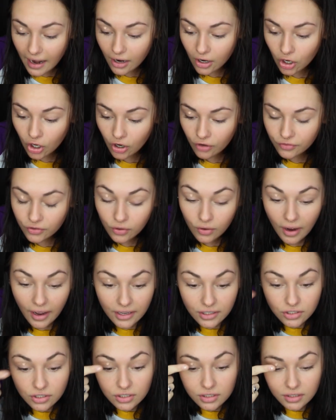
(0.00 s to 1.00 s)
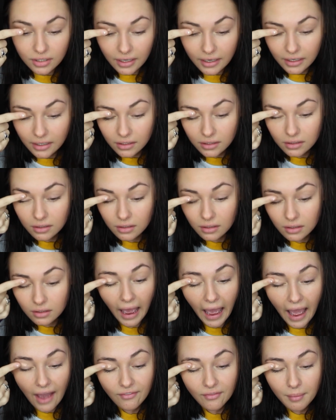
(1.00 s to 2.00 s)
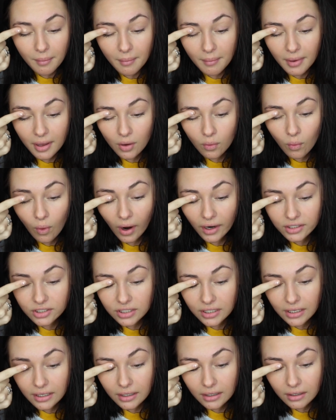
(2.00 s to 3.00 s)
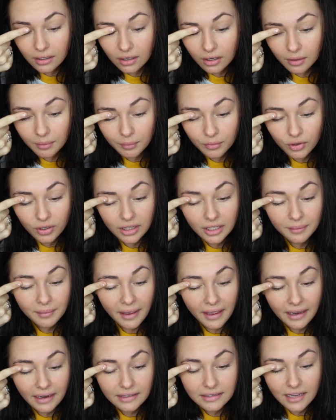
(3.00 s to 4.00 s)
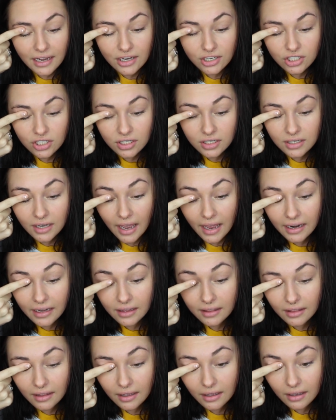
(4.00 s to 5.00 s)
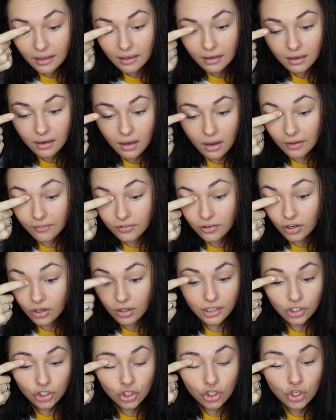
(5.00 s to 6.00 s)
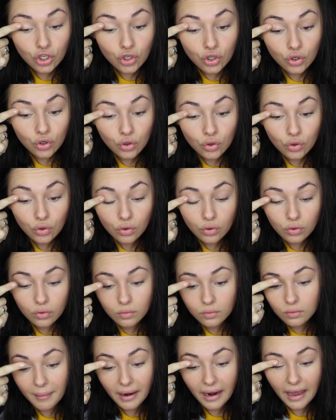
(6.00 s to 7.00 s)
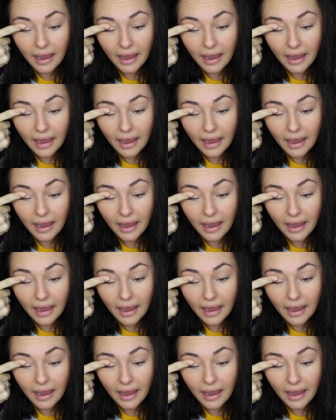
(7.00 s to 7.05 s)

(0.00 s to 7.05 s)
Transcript: I don't know if you guys just like haven't been watching or really paying attention to anything, if you're new, but